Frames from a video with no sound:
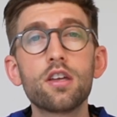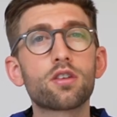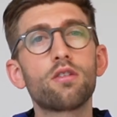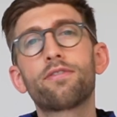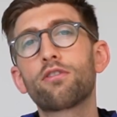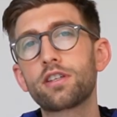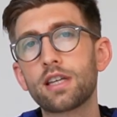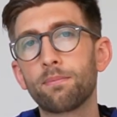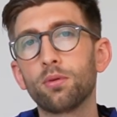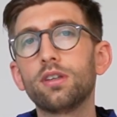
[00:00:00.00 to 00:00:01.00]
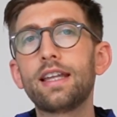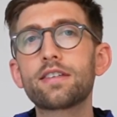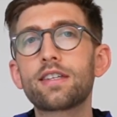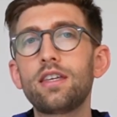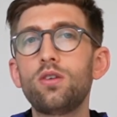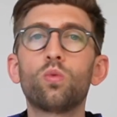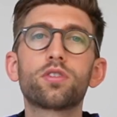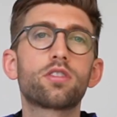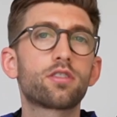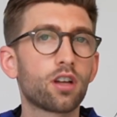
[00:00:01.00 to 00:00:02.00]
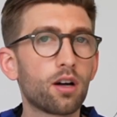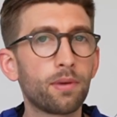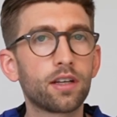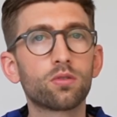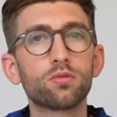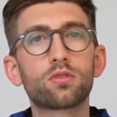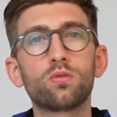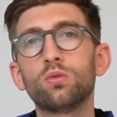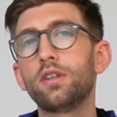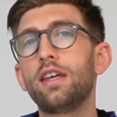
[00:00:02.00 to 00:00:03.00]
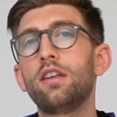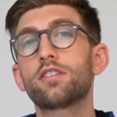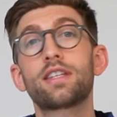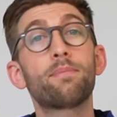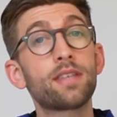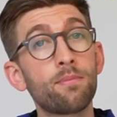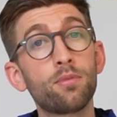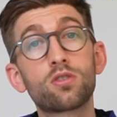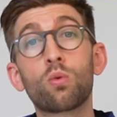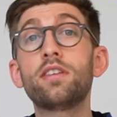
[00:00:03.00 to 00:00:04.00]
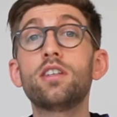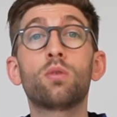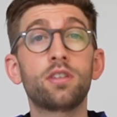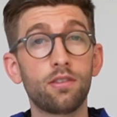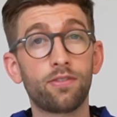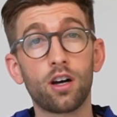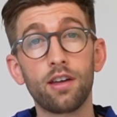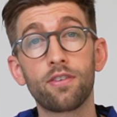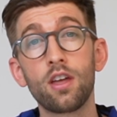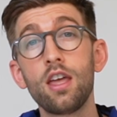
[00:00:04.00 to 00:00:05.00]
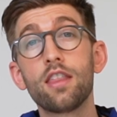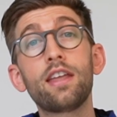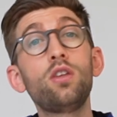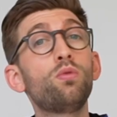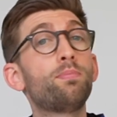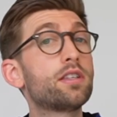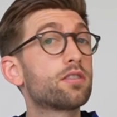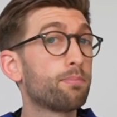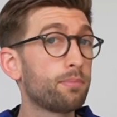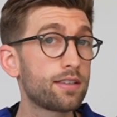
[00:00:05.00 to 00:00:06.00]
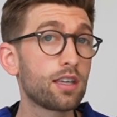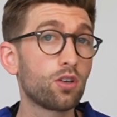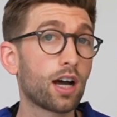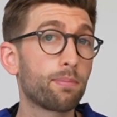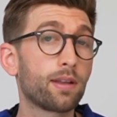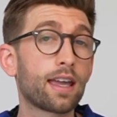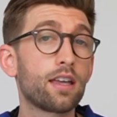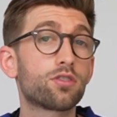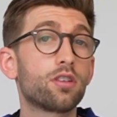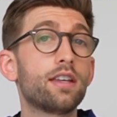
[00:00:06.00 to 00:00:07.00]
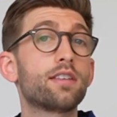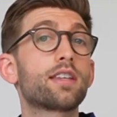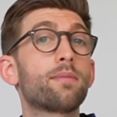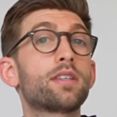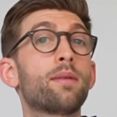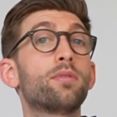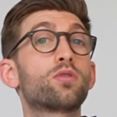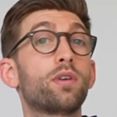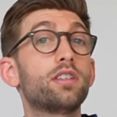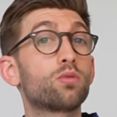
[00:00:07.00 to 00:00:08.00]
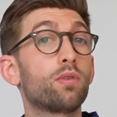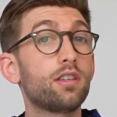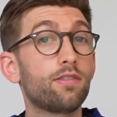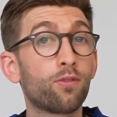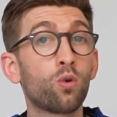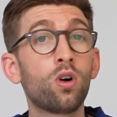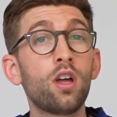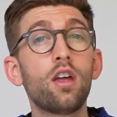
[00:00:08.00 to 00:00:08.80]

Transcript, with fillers: So for example, let's say you want to start medical school in September 2025, then you would be submitting your application in September 2024,